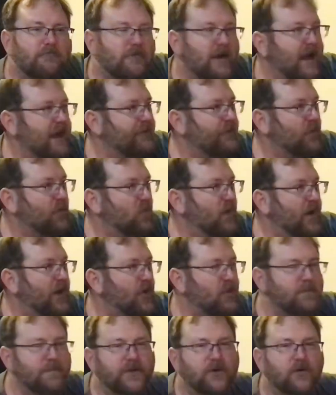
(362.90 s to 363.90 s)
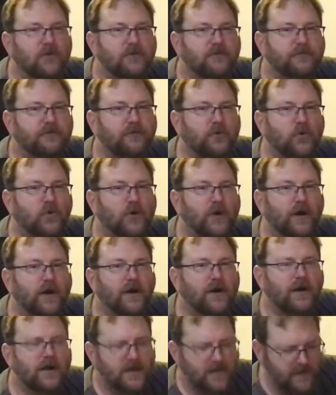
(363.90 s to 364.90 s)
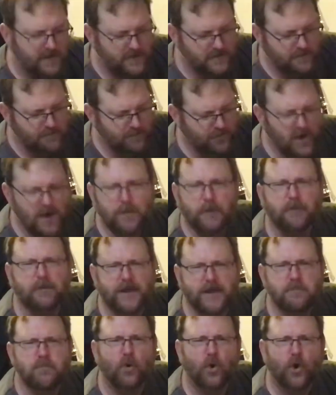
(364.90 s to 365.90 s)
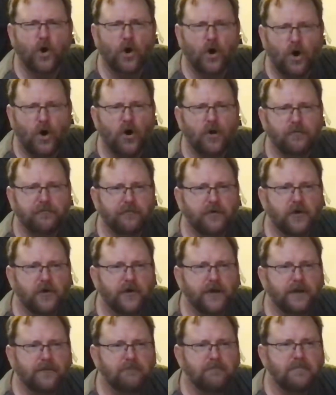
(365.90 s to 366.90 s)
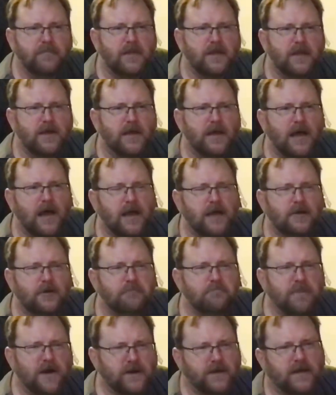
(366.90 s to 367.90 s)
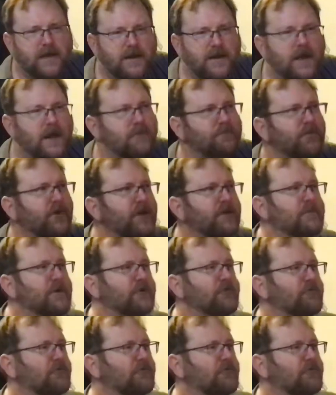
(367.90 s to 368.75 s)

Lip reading: rather well built for probably more off-roading. Bunky and I pretty much